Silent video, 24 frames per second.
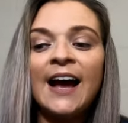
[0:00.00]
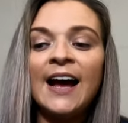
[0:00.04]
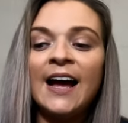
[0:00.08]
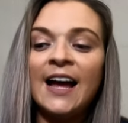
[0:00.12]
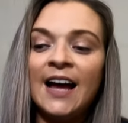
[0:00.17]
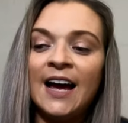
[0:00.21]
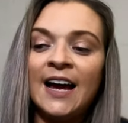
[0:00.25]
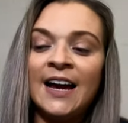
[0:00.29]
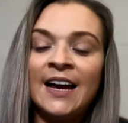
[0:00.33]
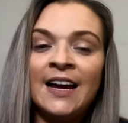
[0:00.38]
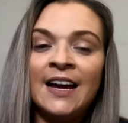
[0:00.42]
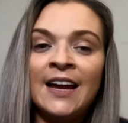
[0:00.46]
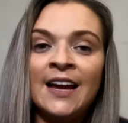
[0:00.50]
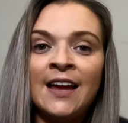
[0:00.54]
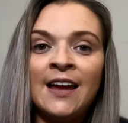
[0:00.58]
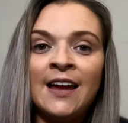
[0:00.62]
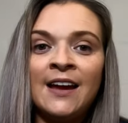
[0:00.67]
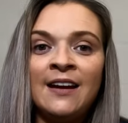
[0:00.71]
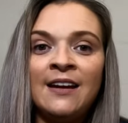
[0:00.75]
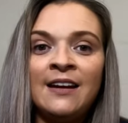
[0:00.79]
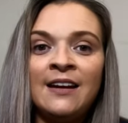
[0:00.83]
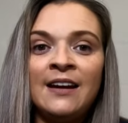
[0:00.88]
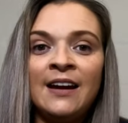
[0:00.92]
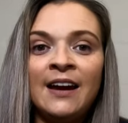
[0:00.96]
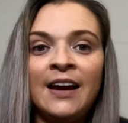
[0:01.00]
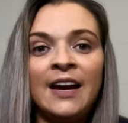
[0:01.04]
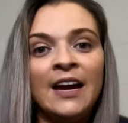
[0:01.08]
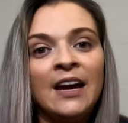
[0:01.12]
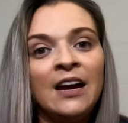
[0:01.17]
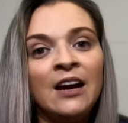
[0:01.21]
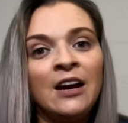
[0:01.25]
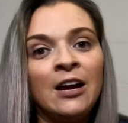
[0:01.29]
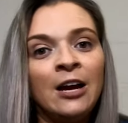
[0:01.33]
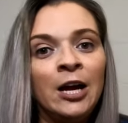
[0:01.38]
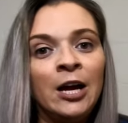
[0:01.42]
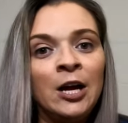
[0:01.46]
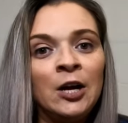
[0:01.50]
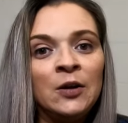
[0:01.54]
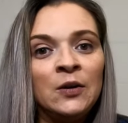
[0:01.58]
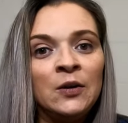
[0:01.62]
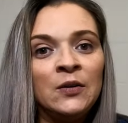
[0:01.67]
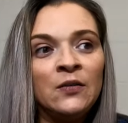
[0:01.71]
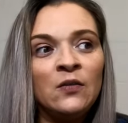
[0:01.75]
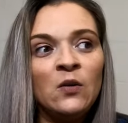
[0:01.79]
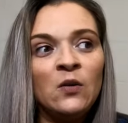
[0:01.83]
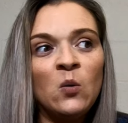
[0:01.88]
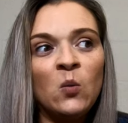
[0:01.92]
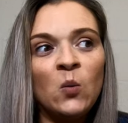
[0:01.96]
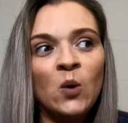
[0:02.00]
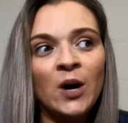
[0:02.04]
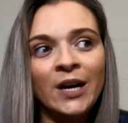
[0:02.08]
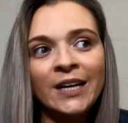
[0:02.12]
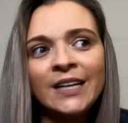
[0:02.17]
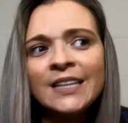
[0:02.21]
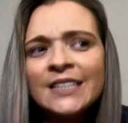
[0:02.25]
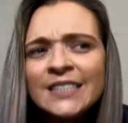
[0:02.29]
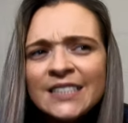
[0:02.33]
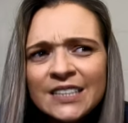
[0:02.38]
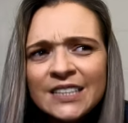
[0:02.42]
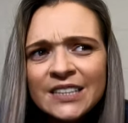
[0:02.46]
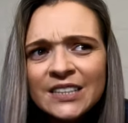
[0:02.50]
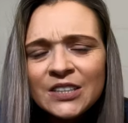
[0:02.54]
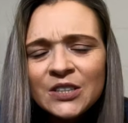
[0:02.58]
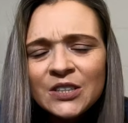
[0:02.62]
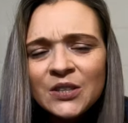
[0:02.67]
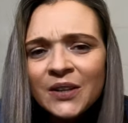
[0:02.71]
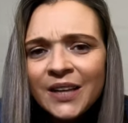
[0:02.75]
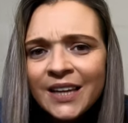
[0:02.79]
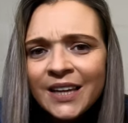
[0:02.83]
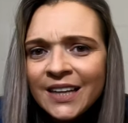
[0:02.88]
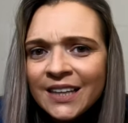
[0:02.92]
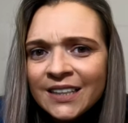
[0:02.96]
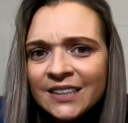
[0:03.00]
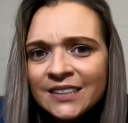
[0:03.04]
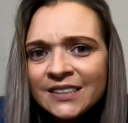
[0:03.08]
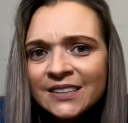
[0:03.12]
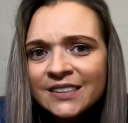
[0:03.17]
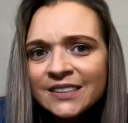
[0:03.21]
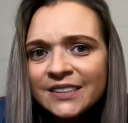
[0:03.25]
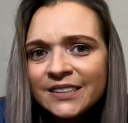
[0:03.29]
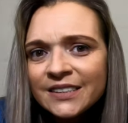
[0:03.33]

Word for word: I have wanted to do these,